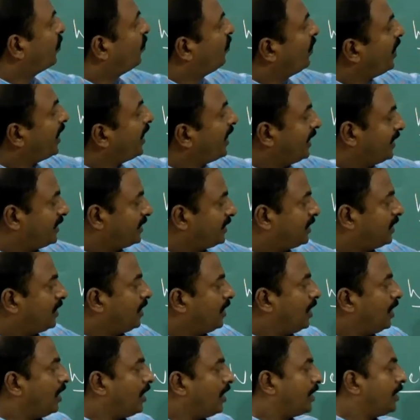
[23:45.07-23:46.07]
provides
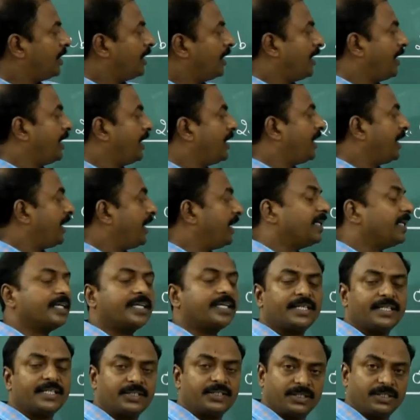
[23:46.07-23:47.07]
or it
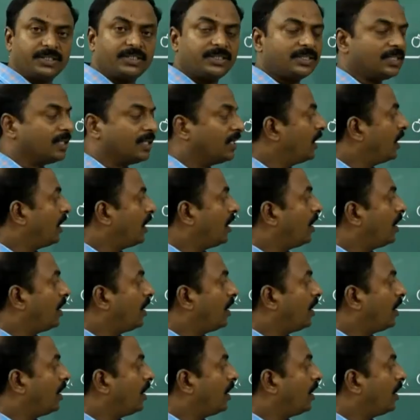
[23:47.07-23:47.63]
encourages